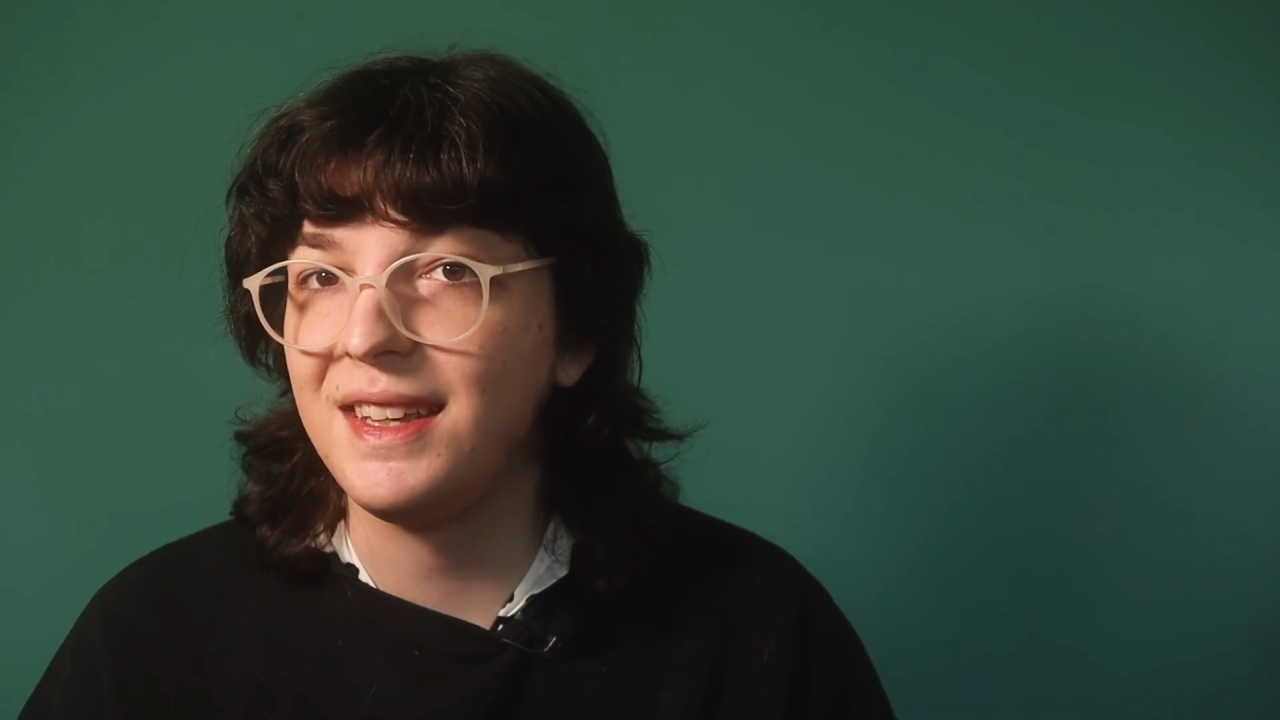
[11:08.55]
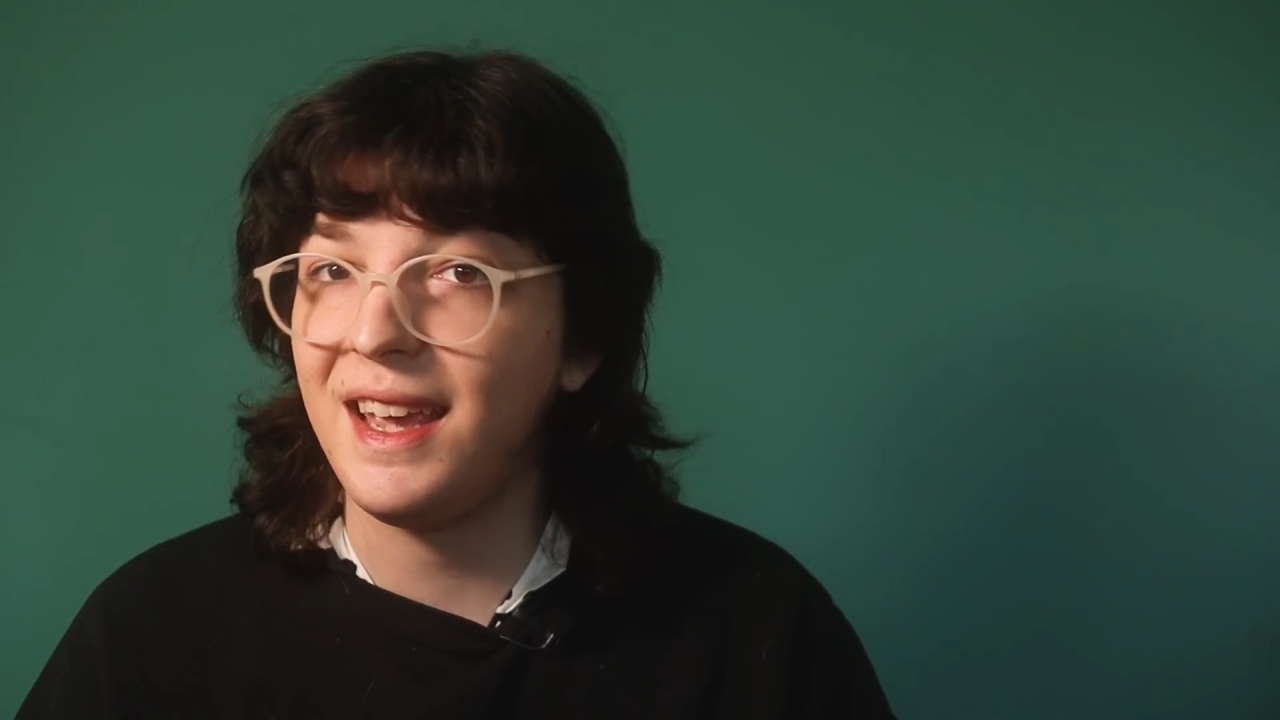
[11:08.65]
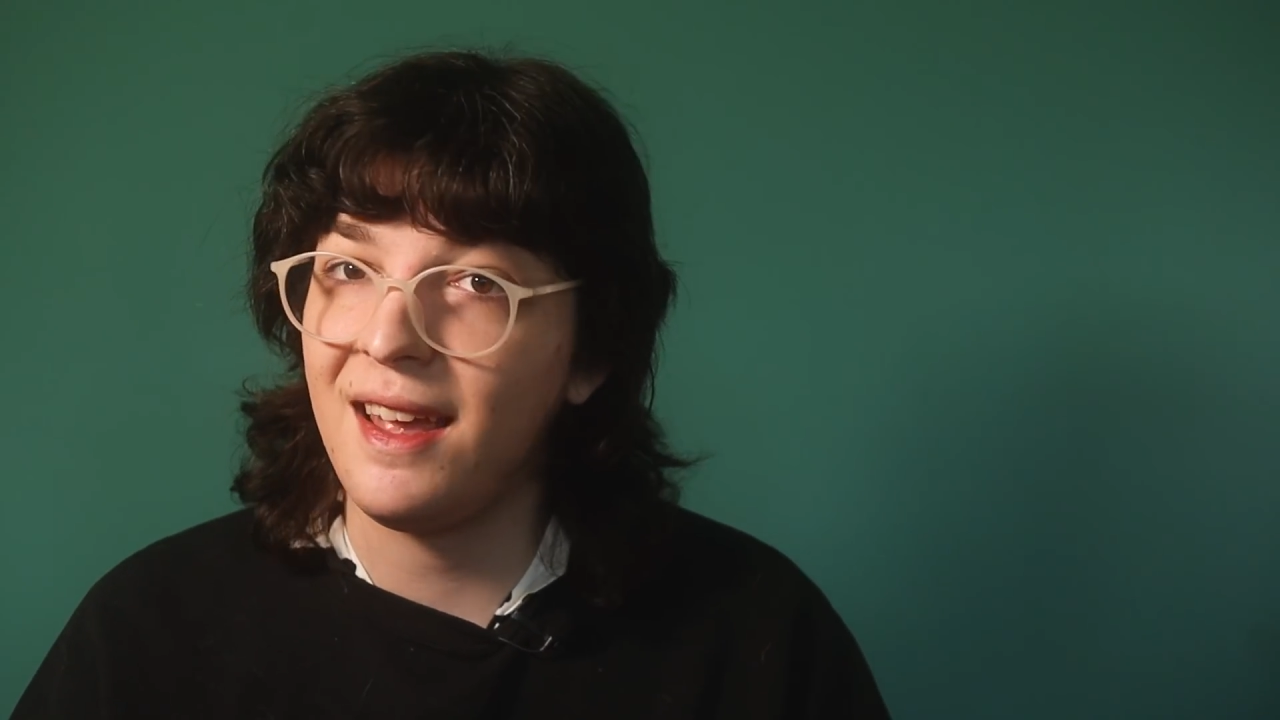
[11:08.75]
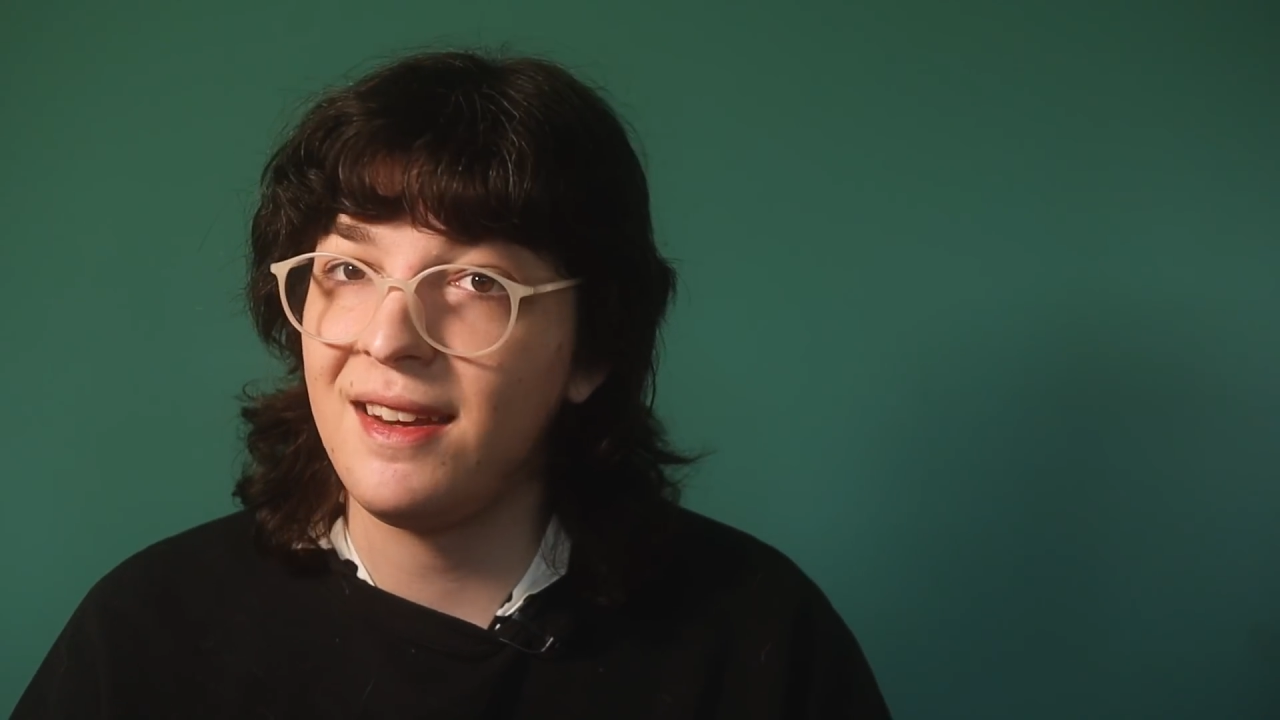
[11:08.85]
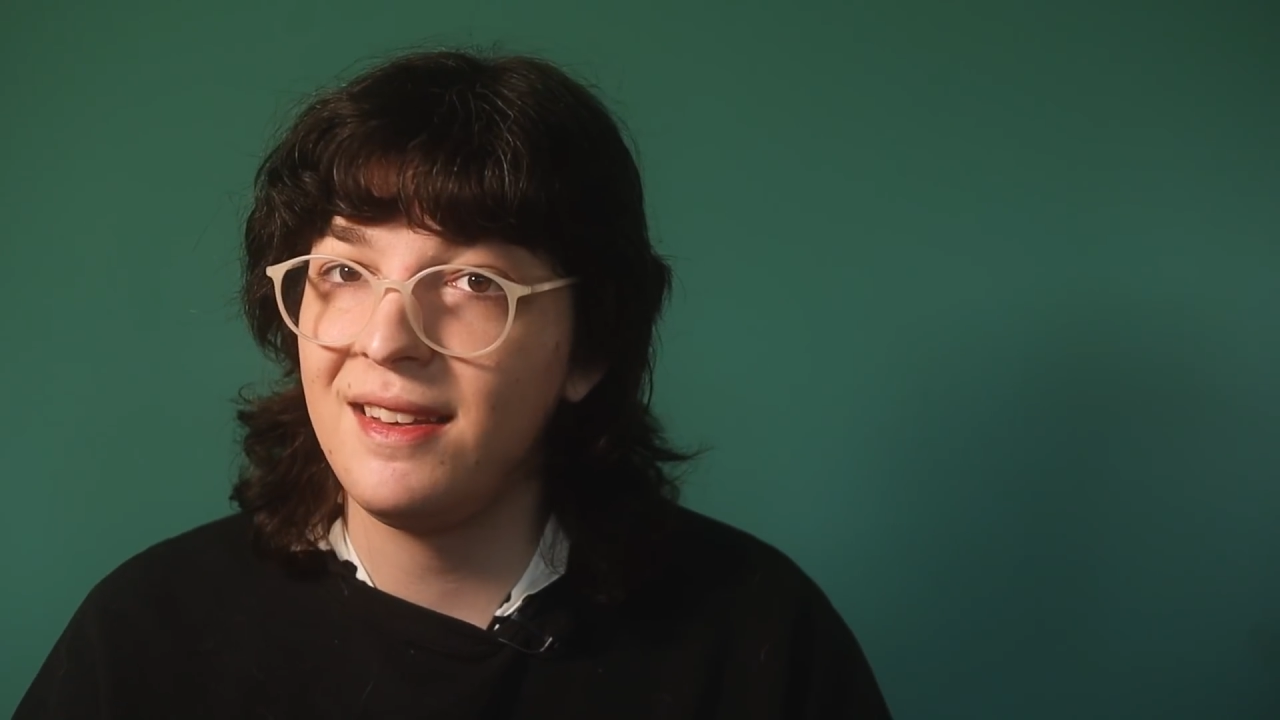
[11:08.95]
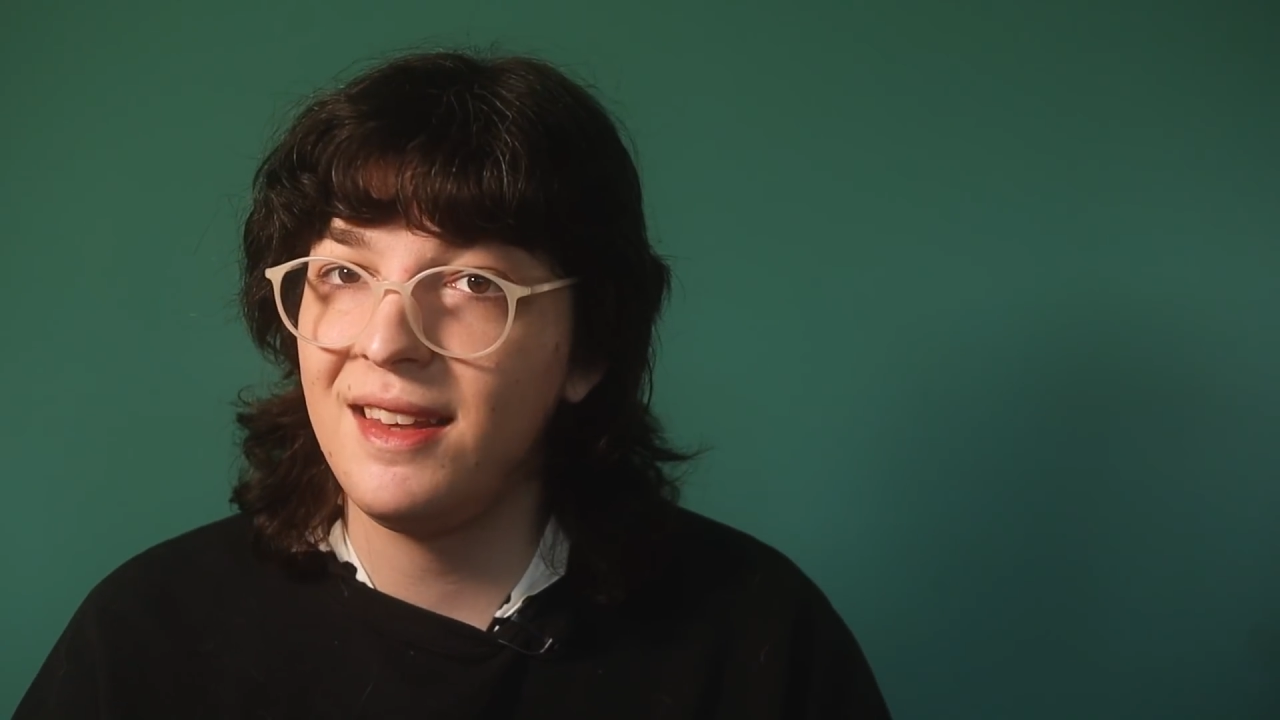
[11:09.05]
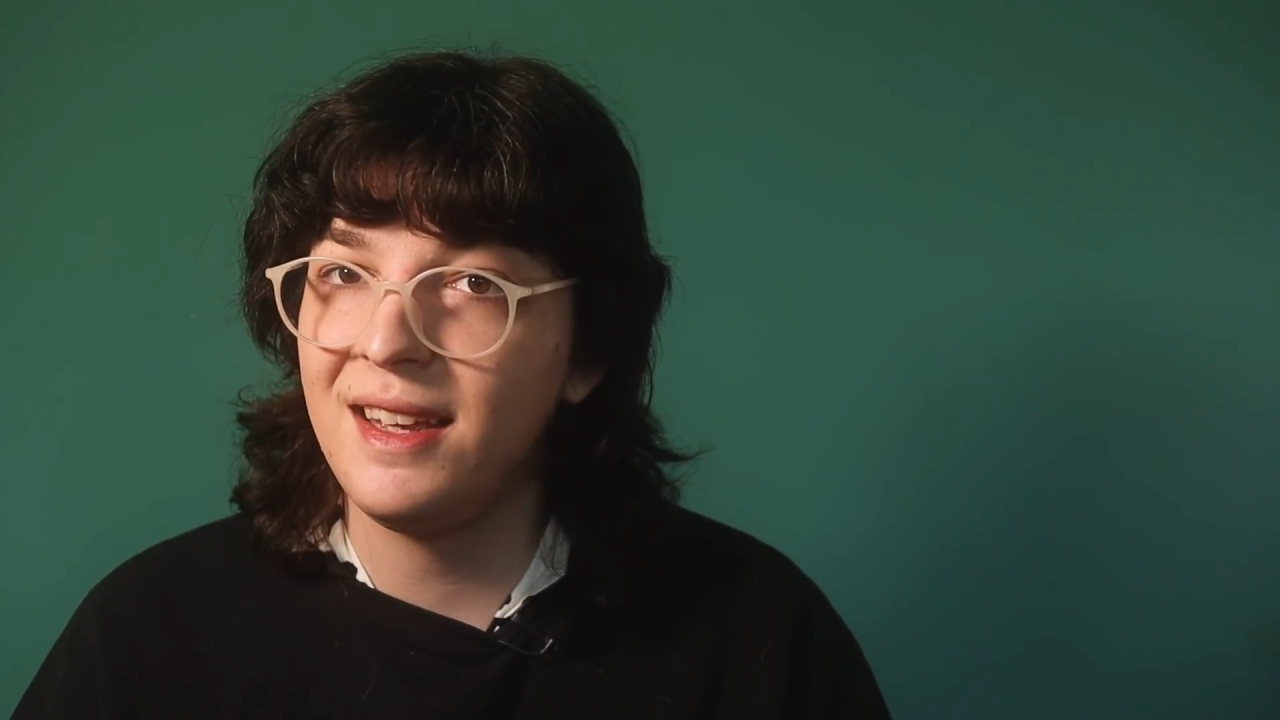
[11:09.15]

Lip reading: Canon